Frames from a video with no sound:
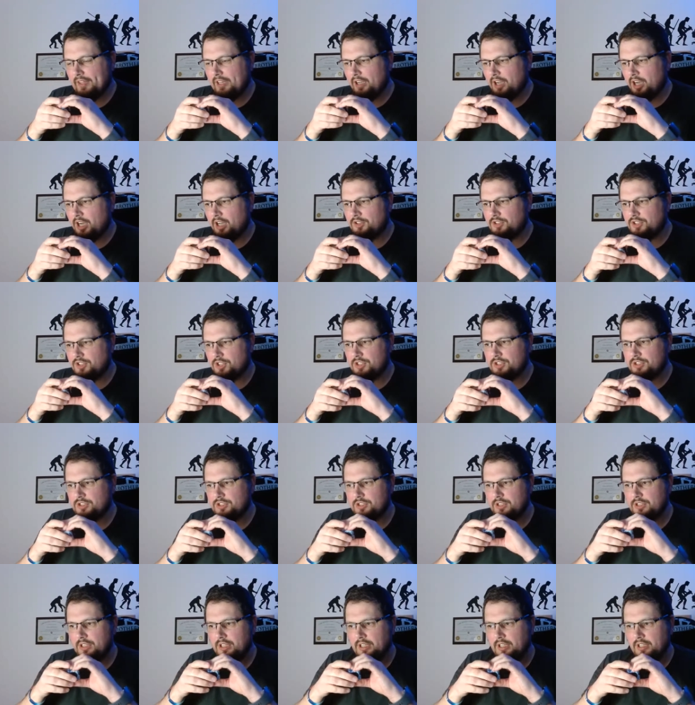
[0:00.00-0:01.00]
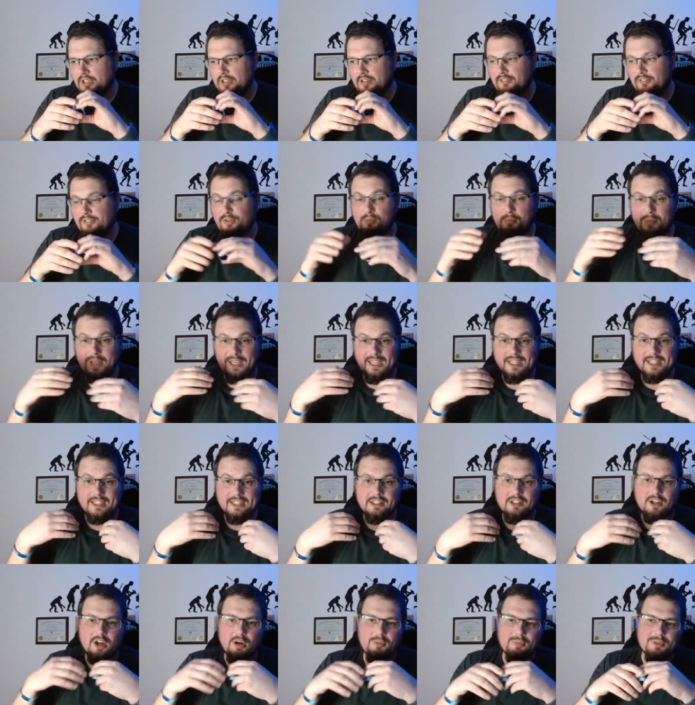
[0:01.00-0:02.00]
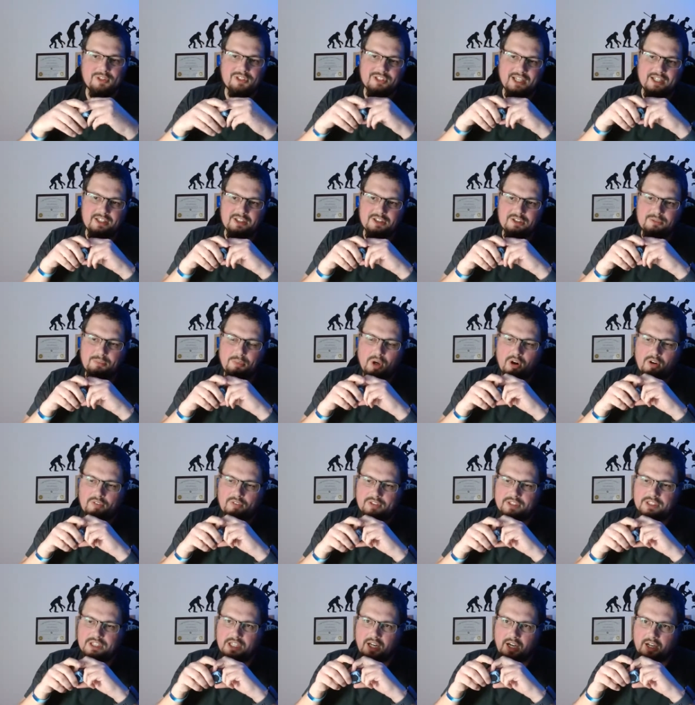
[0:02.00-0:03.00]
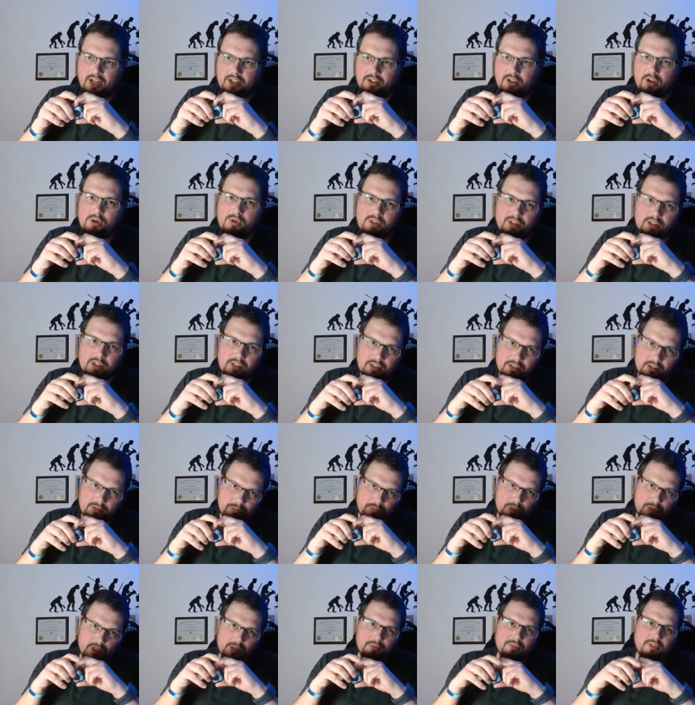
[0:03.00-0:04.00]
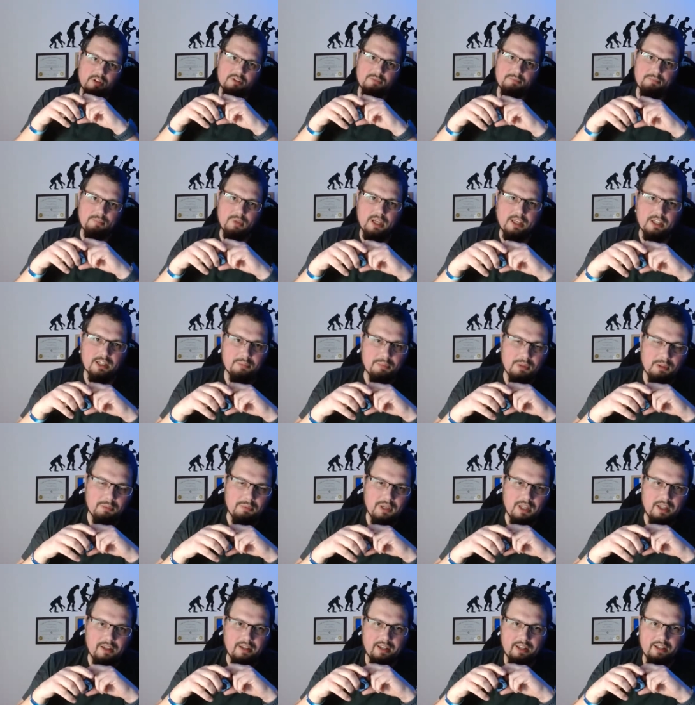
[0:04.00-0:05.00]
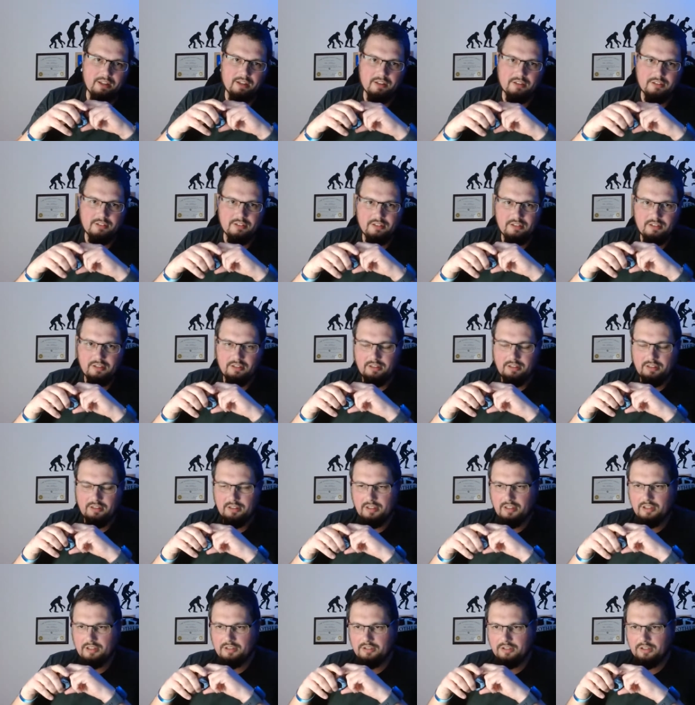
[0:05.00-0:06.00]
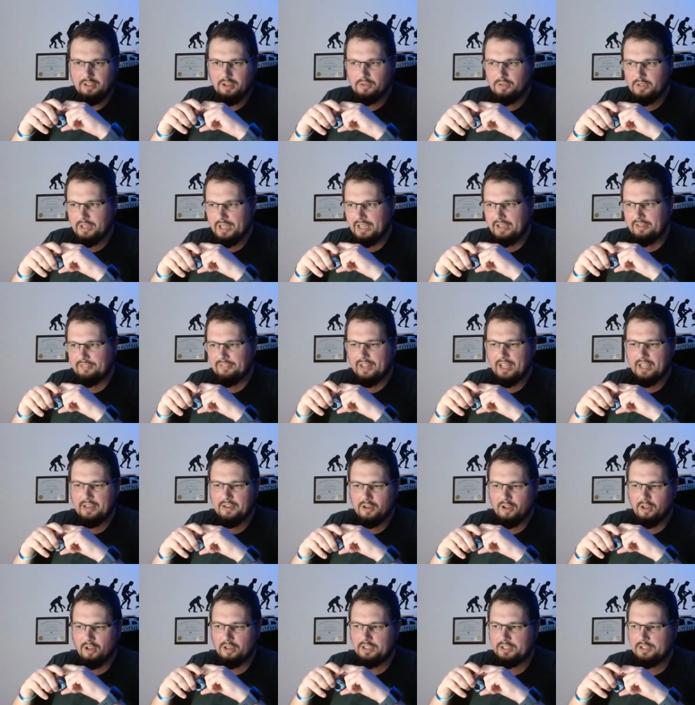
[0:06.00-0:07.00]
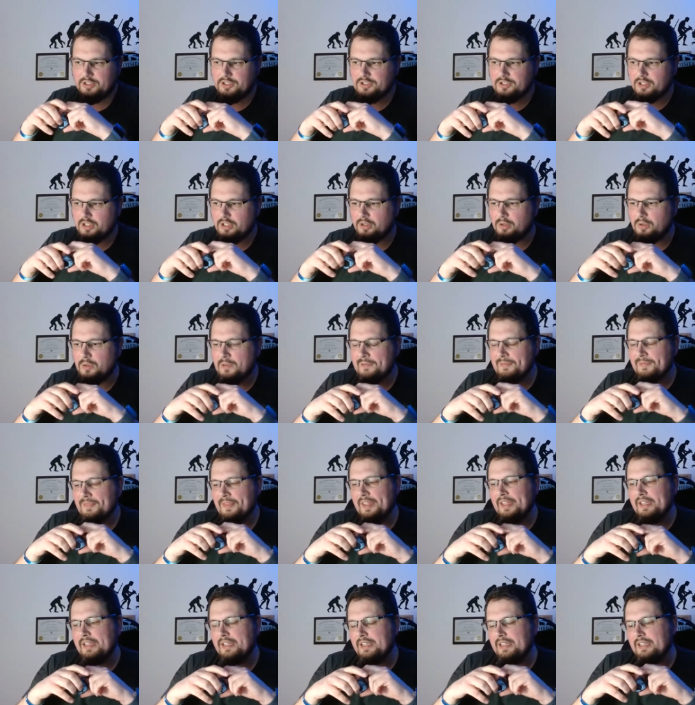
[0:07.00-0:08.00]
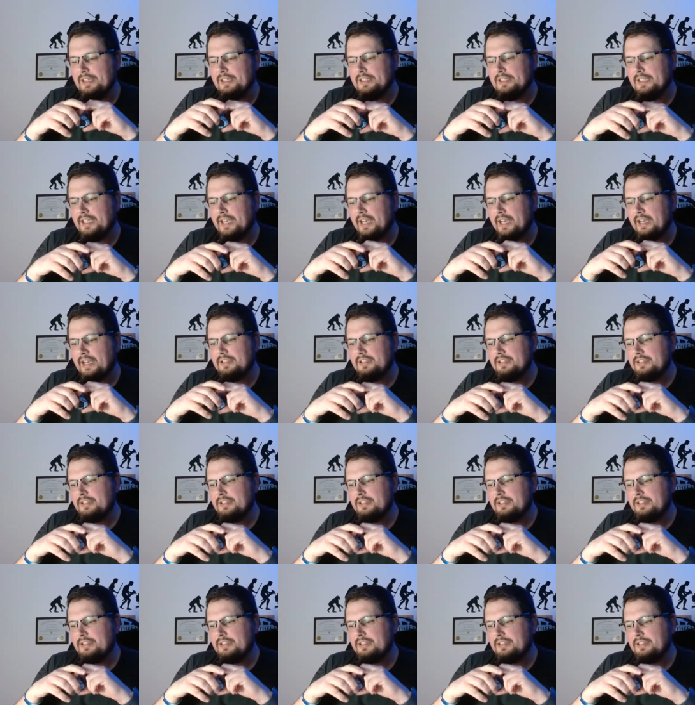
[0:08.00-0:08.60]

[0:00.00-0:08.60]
are just, for me, common sense. But obviously, I know that there's plenty of people out there that don't have that knowledge. So yeah,